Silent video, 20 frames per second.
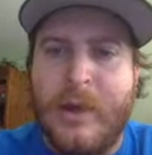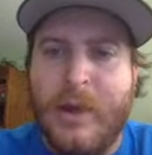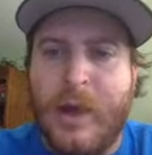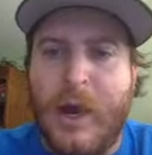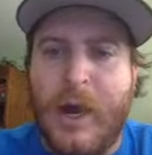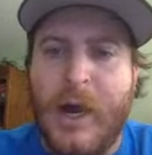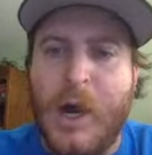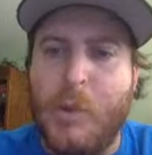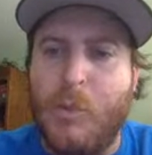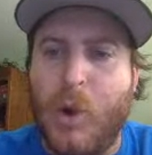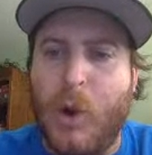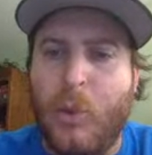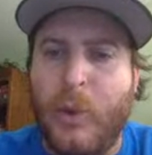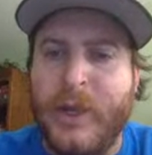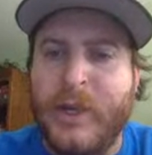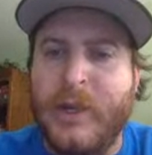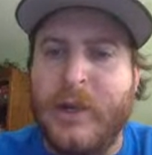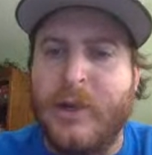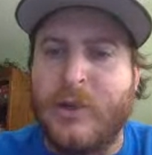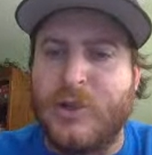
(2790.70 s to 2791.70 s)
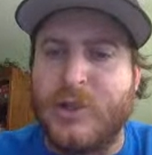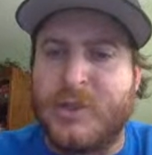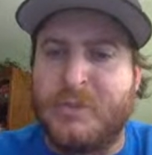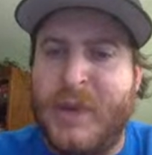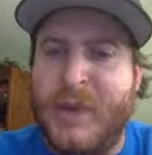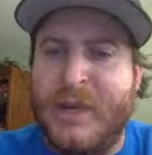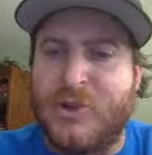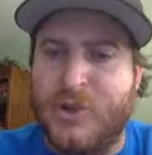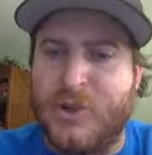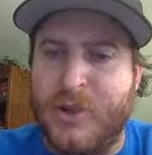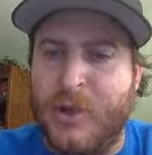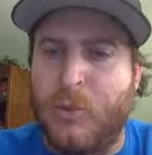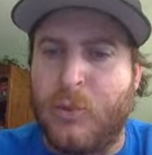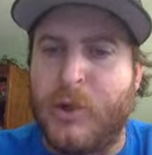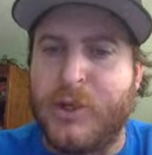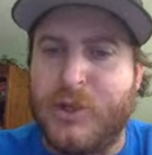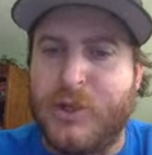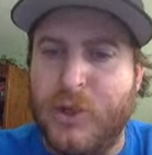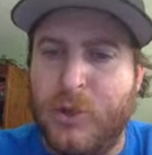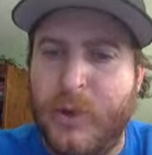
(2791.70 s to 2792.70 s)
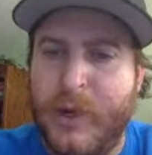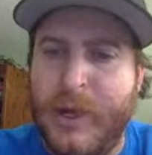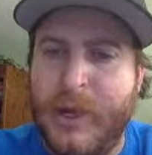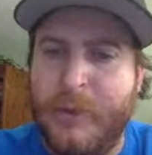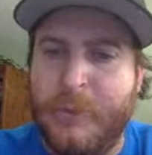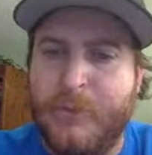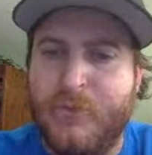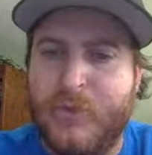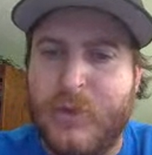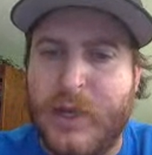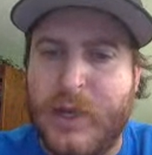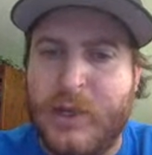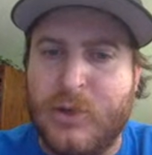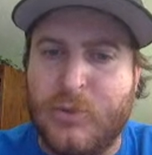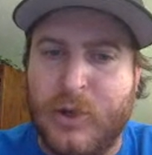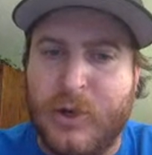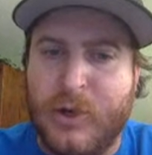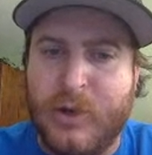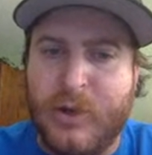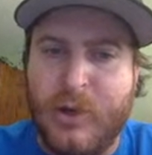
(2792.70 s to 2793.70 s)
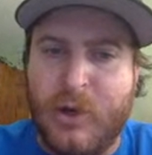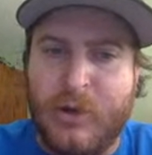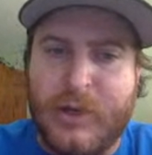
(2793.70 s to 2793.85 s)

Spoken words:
What we need to just make sure that we're doing is we're,